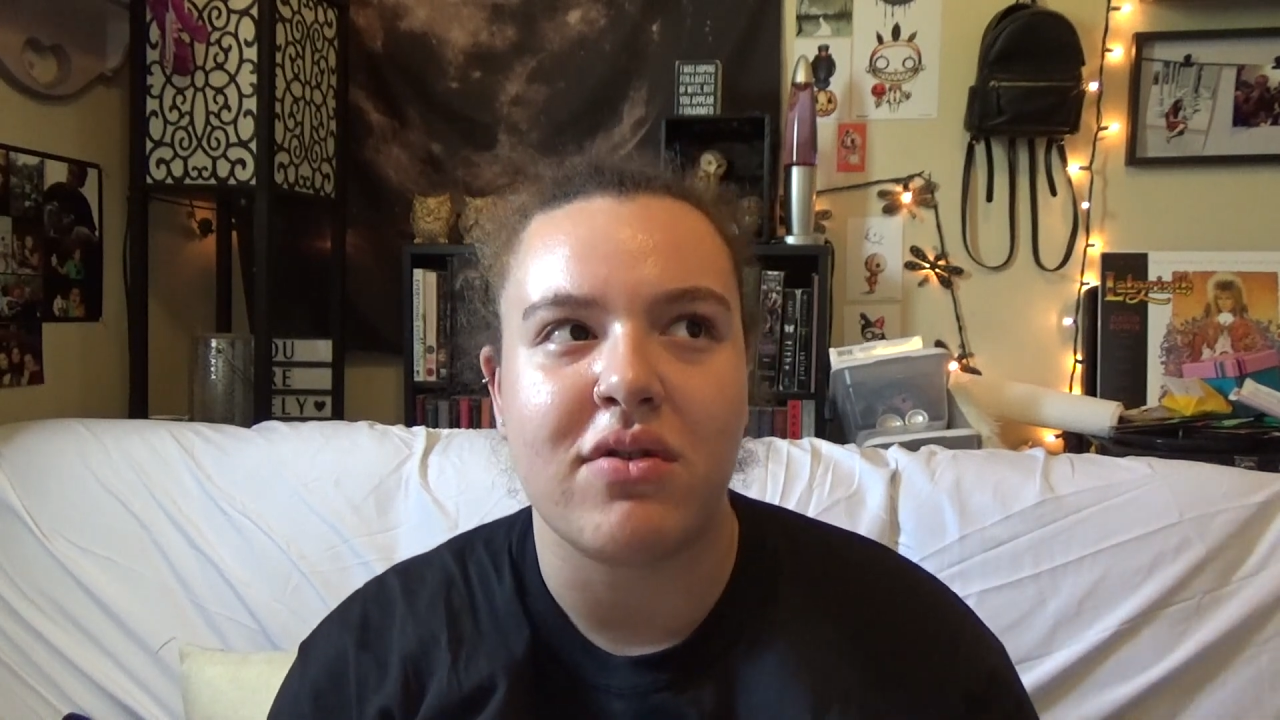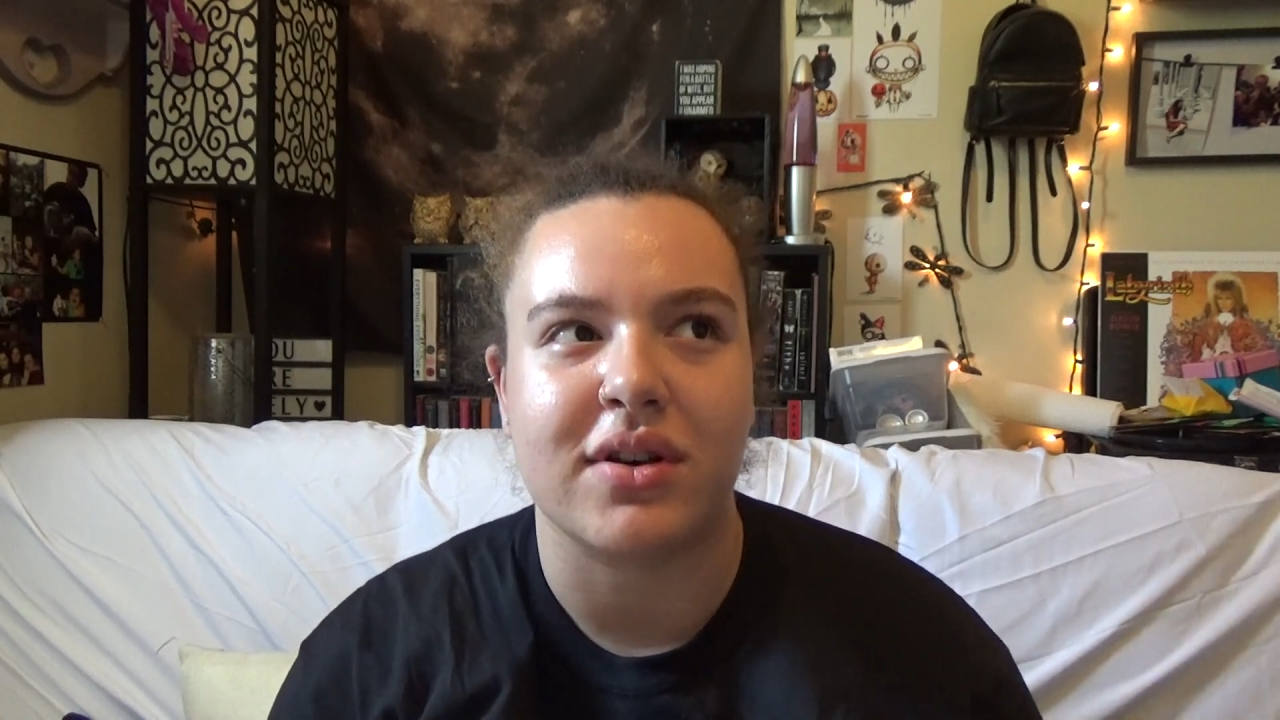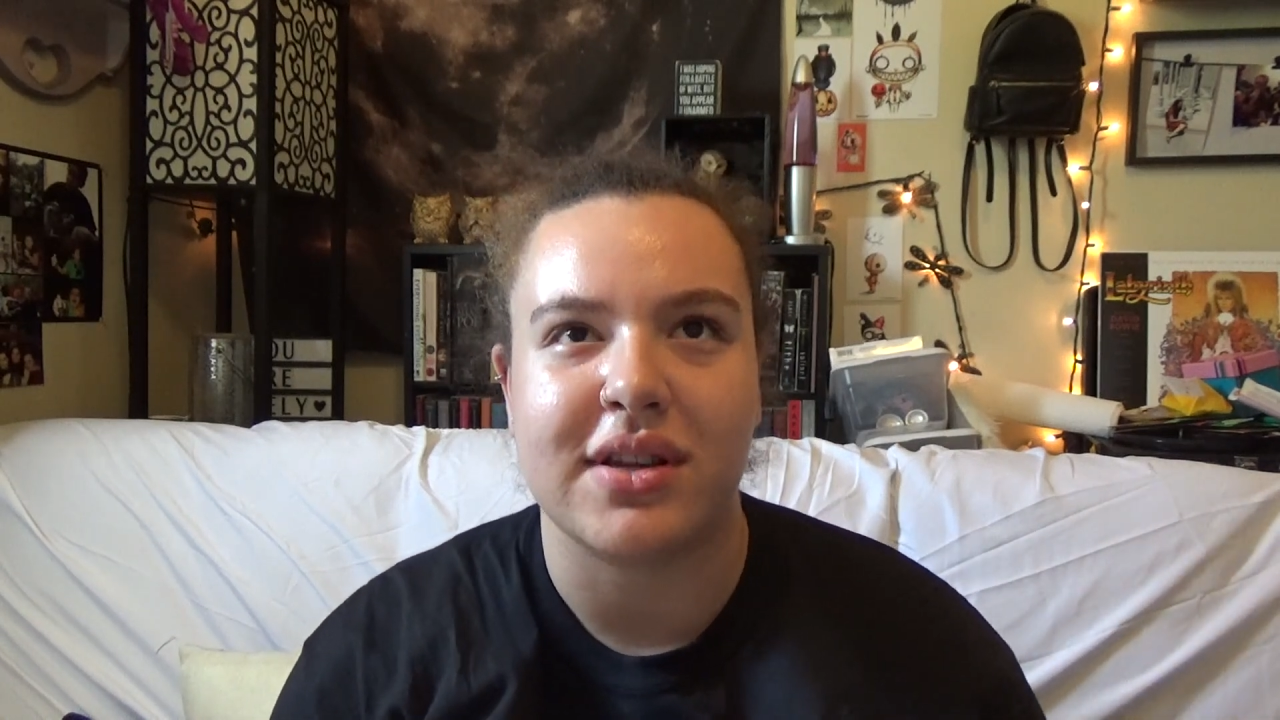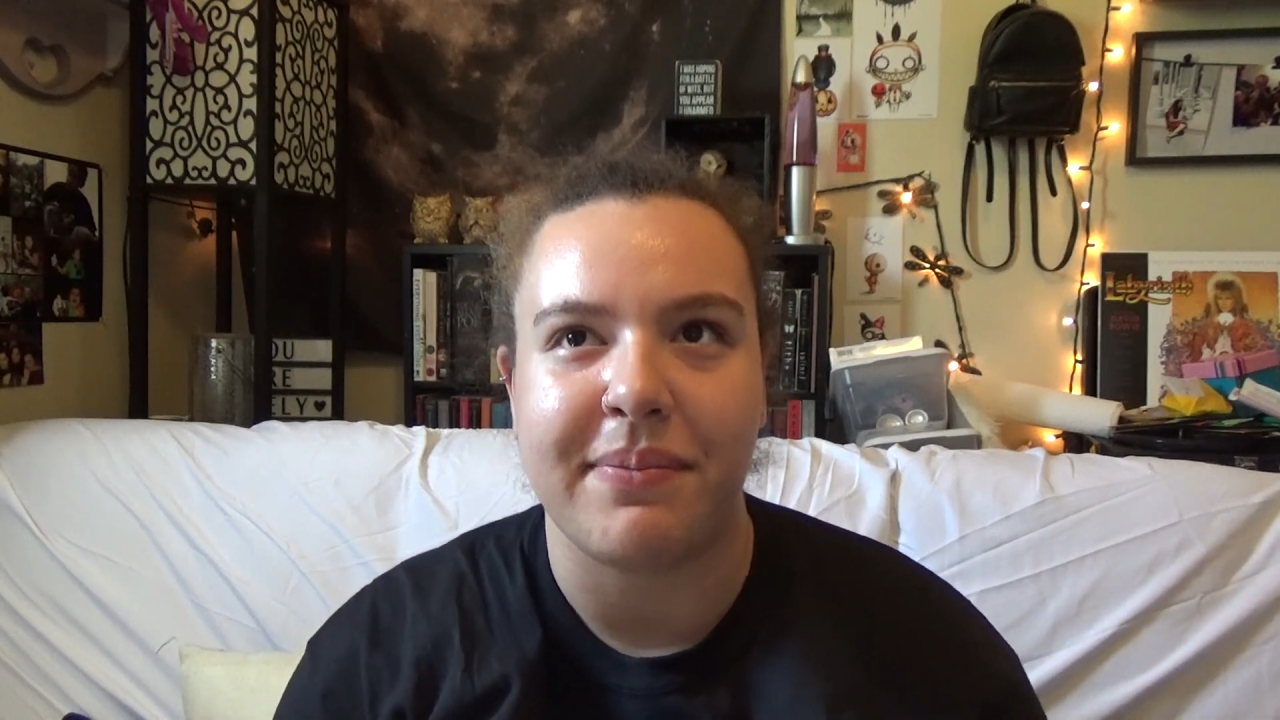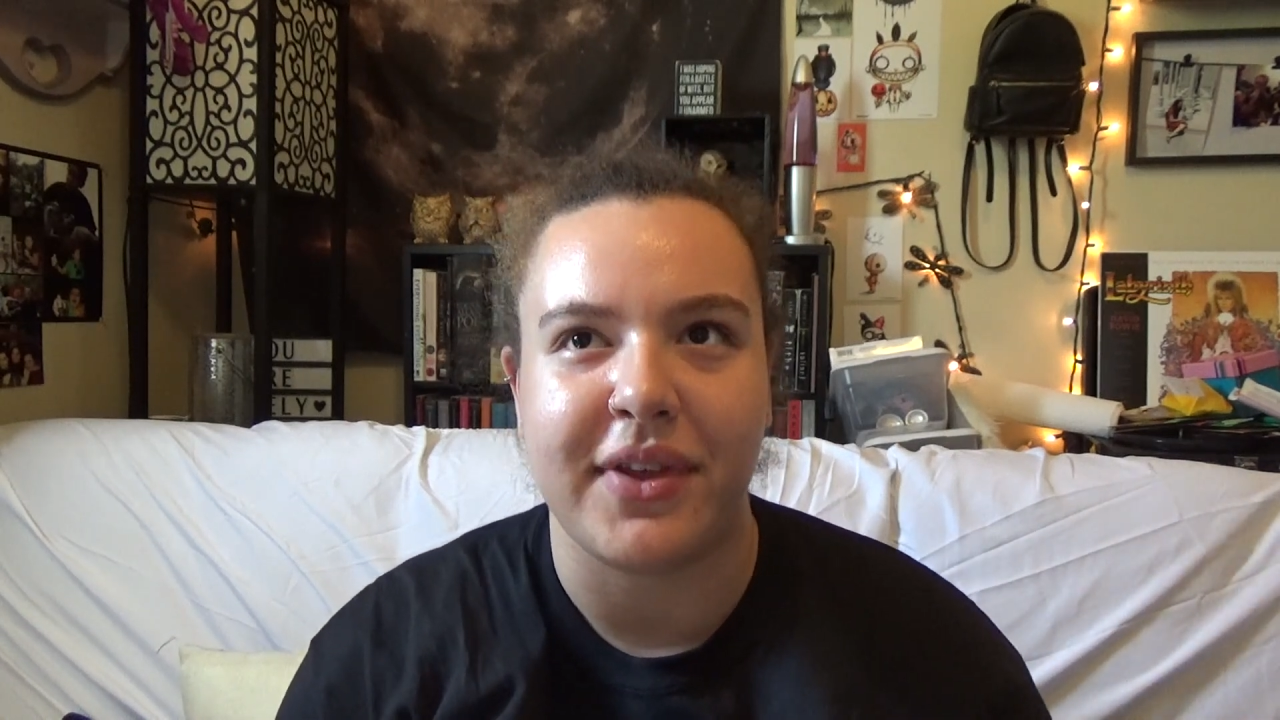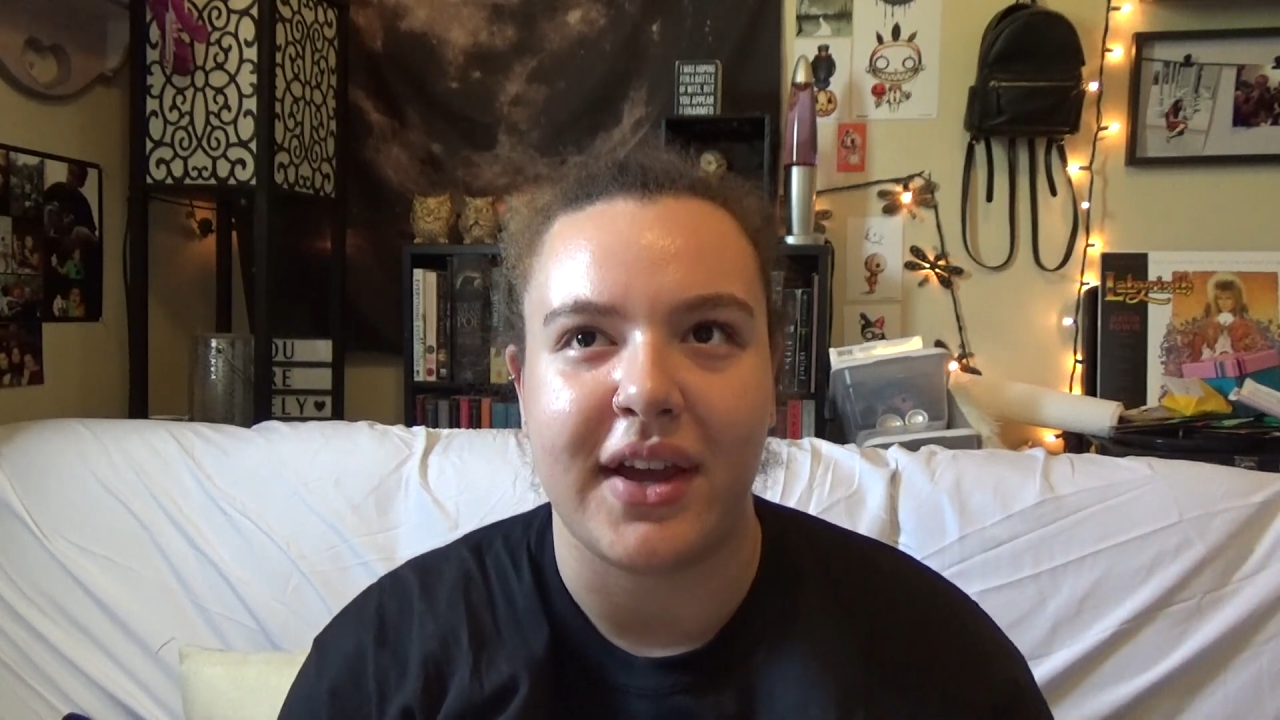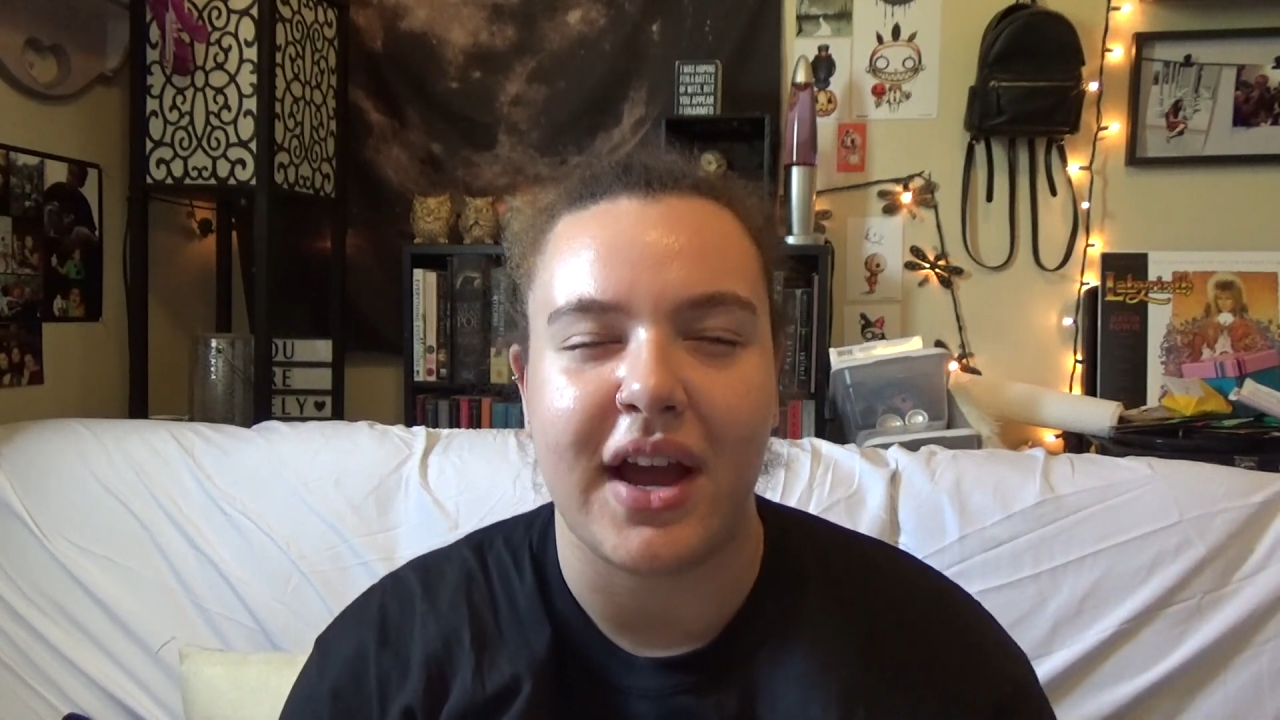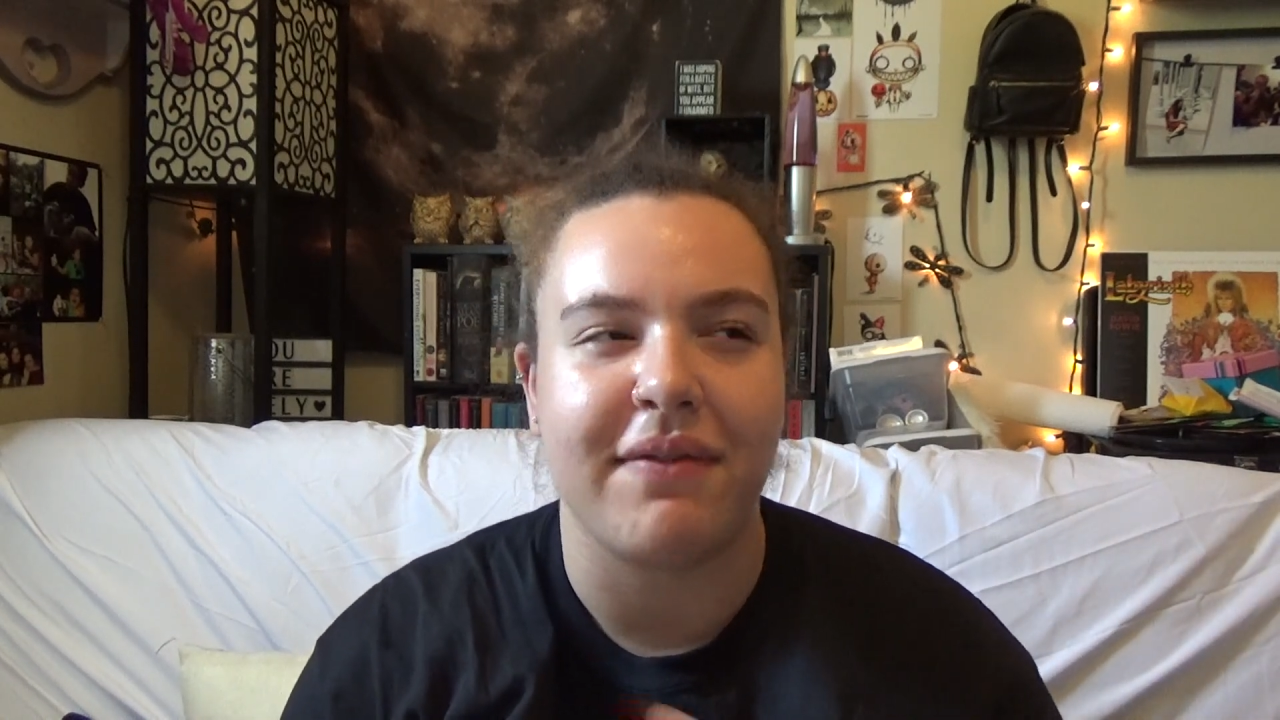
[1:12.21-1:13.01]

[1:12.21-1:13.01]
or something.